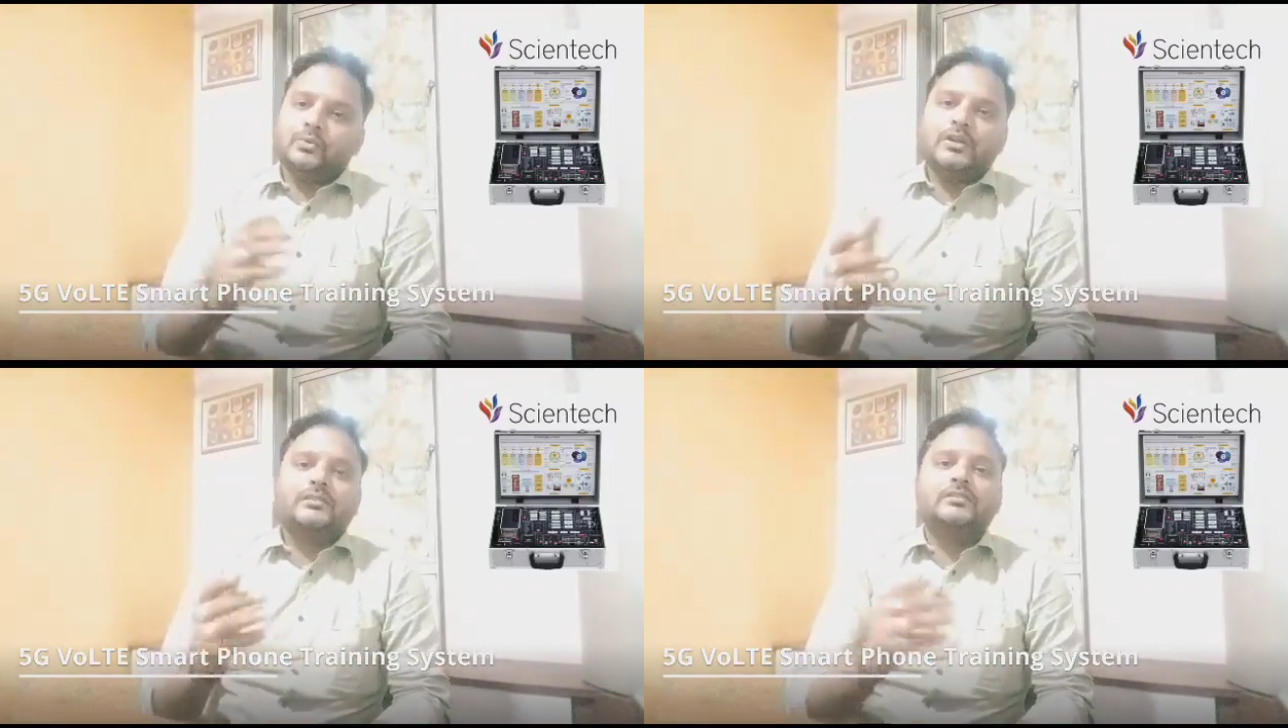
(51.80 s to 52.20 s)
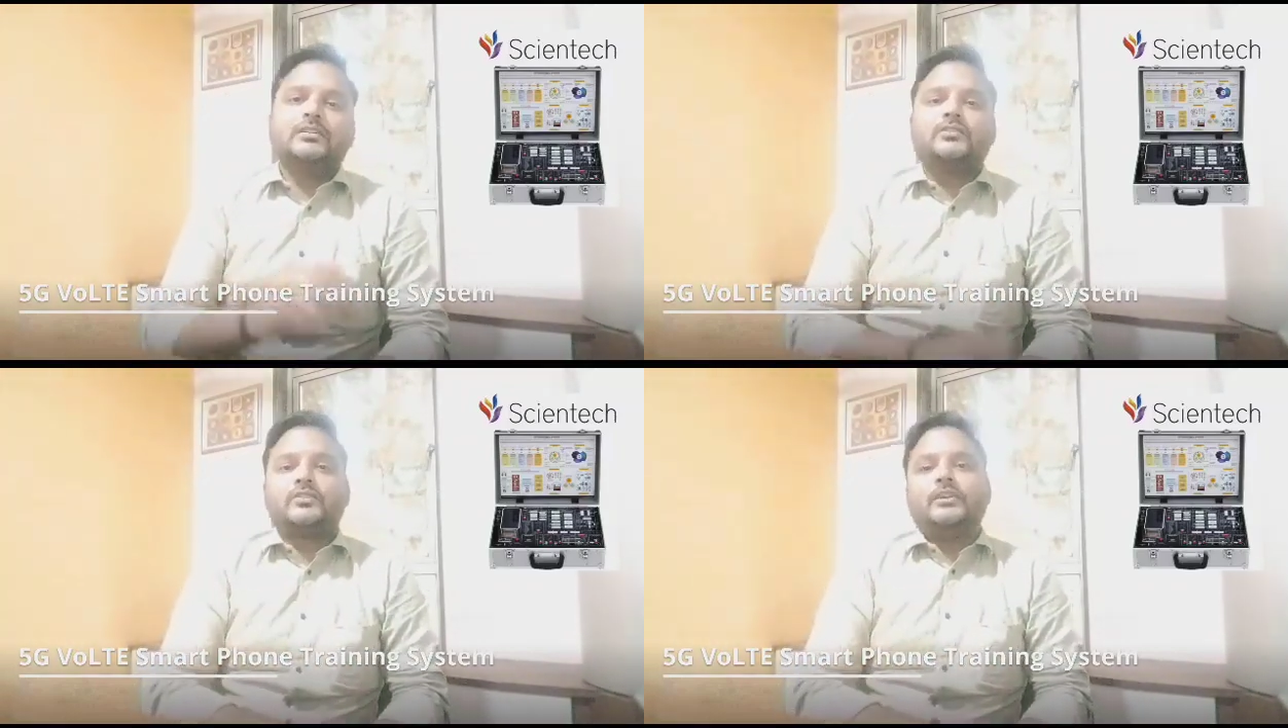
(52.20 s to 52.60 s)
Together,
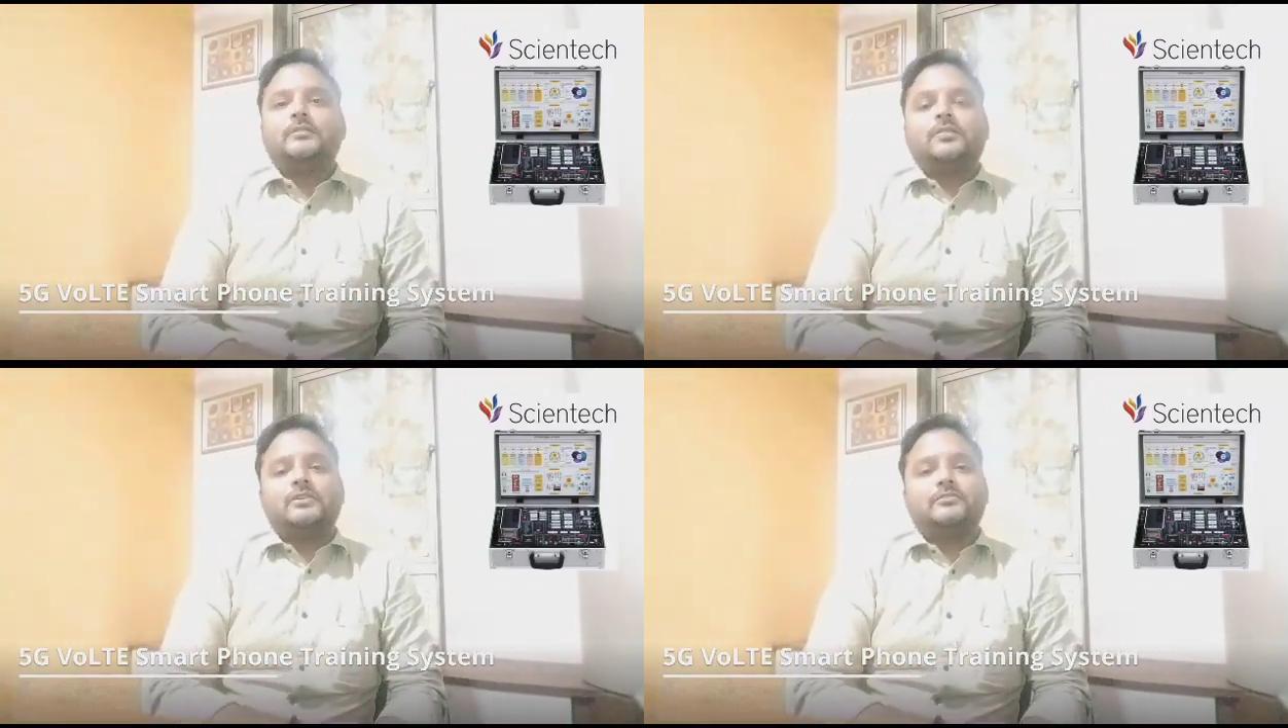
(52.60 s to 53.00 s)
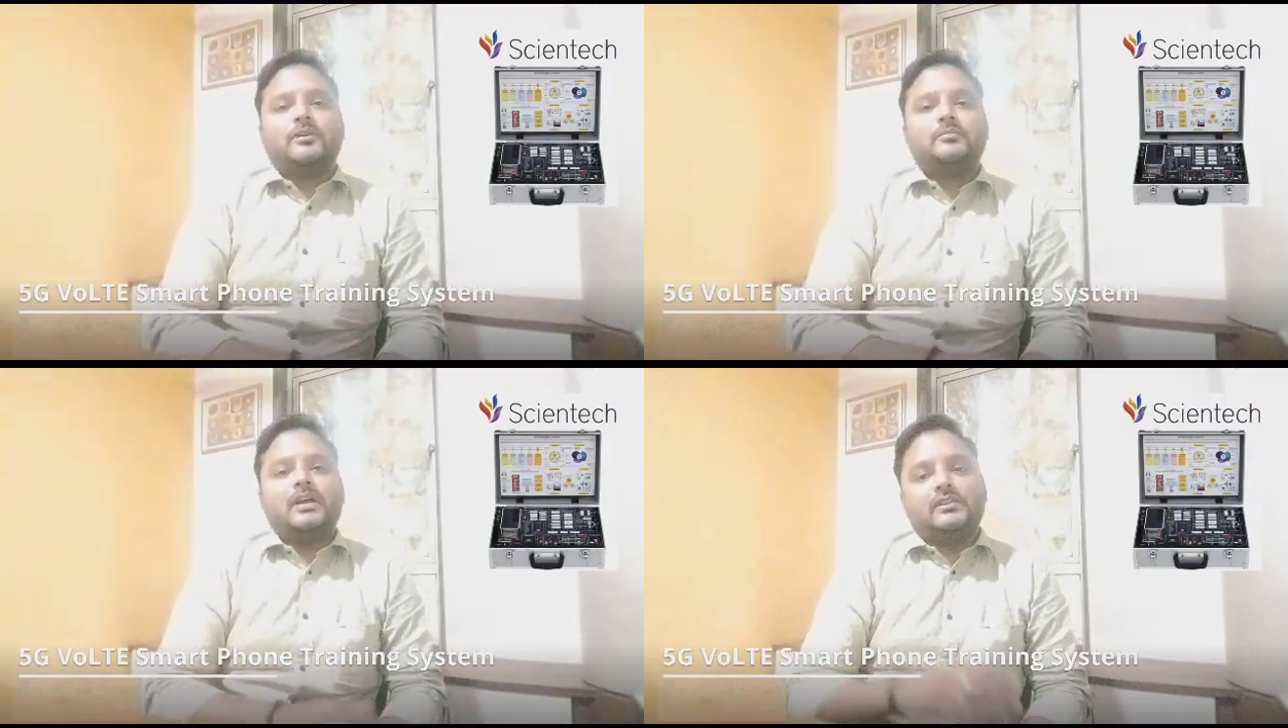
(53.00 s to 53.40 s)
the training
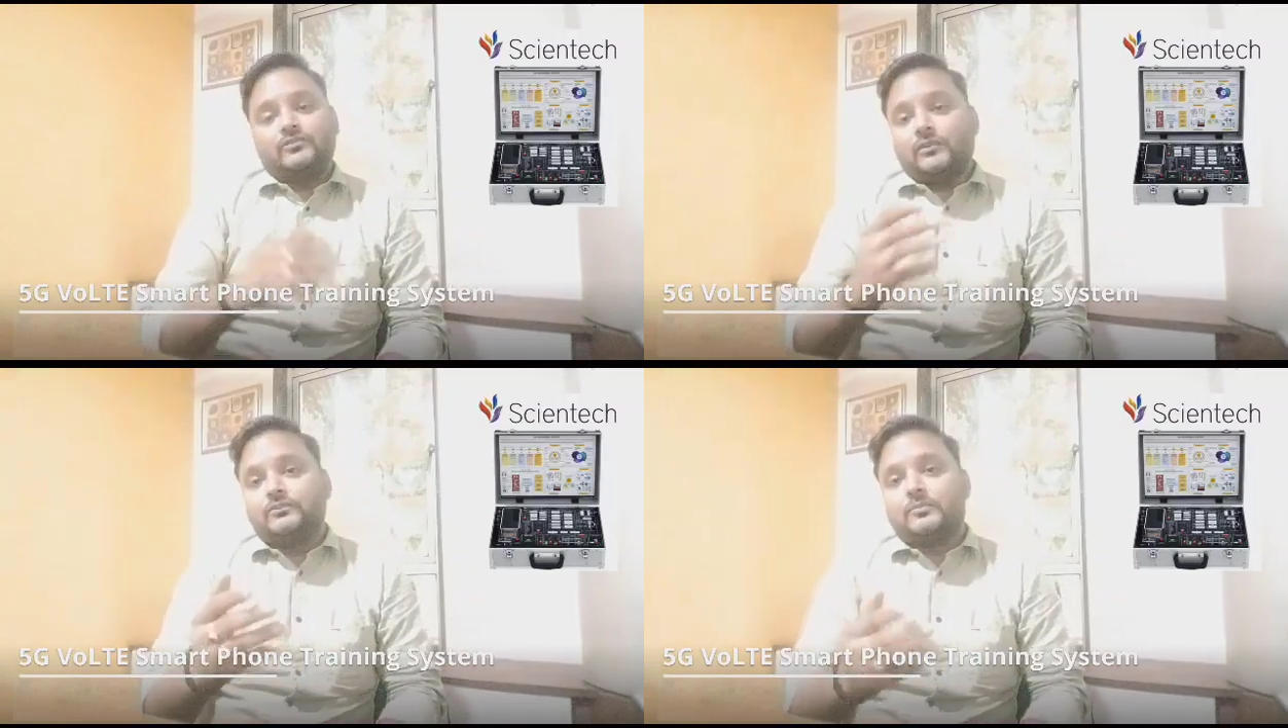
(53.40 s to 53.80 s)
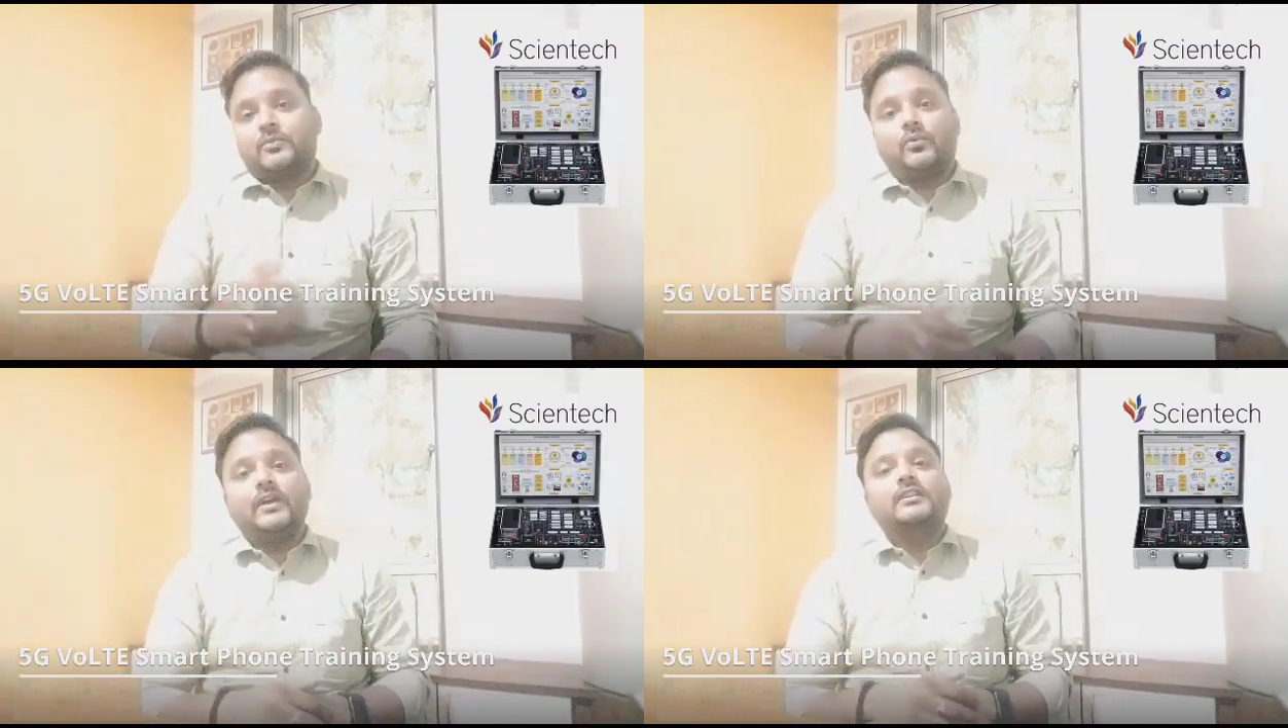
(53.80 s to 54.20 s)
platform and software
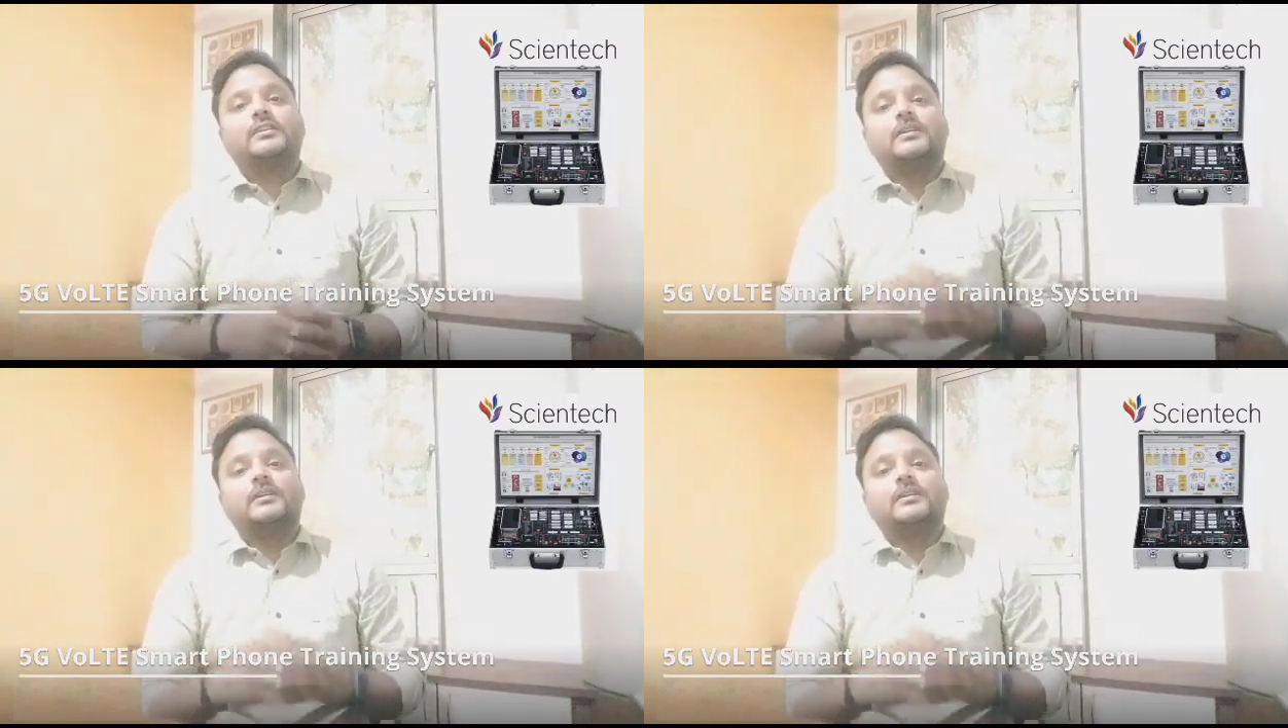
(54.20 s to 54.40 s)
provide a